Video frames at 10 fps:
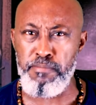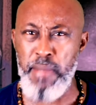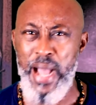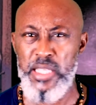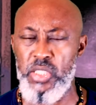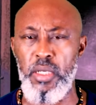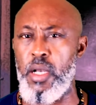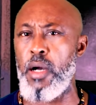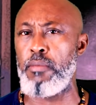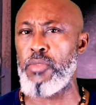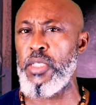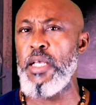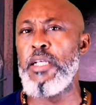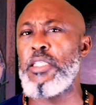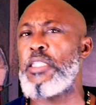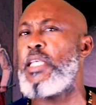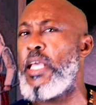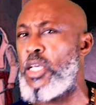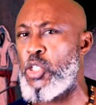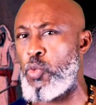master comes to
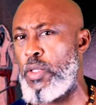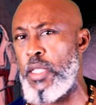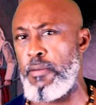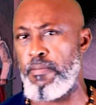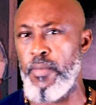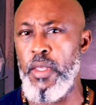take us with him,